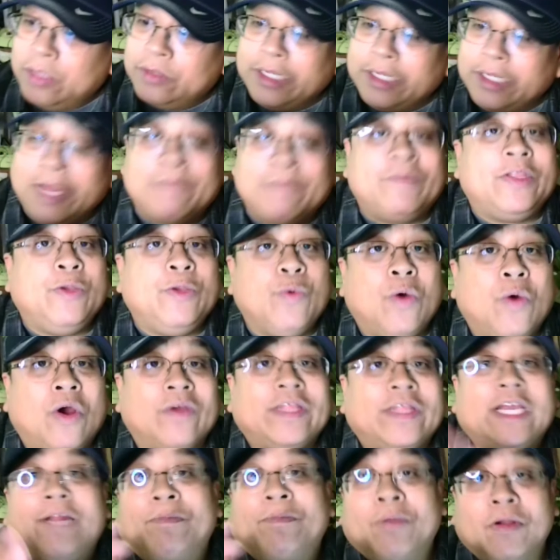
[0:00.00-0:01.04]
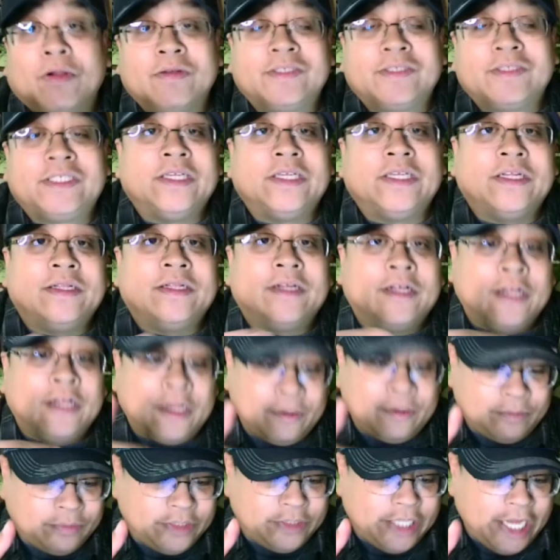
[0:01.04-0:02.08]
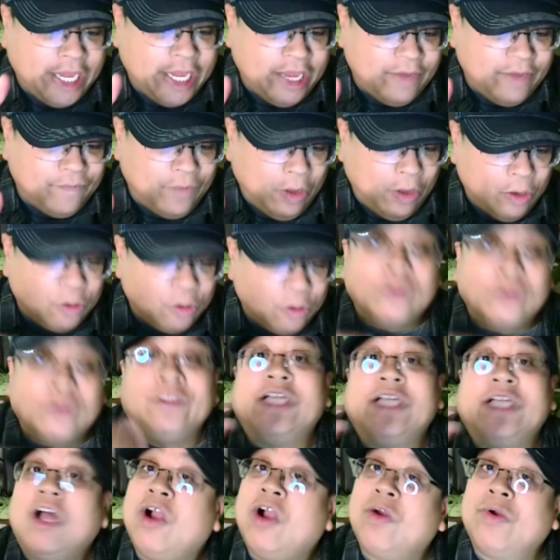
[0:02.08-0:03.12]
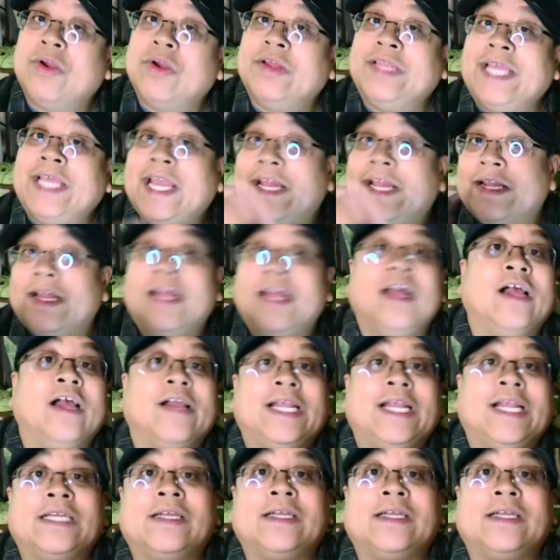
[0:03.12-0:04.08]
If you are that person, um, Dave Kuzara, that uh,